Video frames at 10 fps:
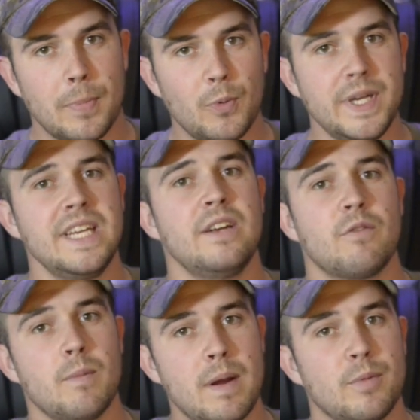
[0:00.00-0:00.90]
but we need
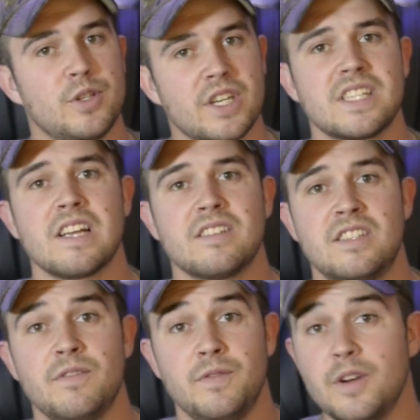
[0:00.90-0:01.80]
to remember just how
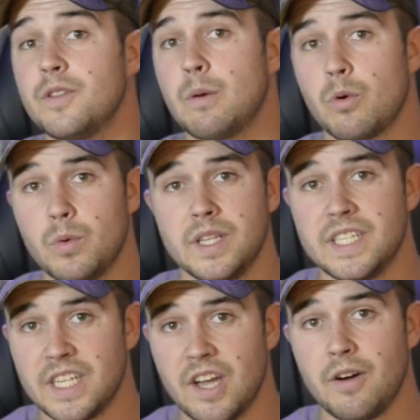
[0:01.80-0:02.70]
severe they were
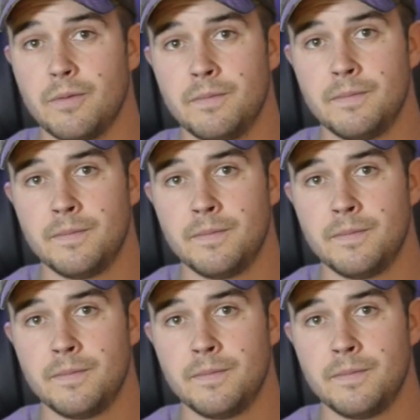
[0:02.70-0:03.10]
willing to go.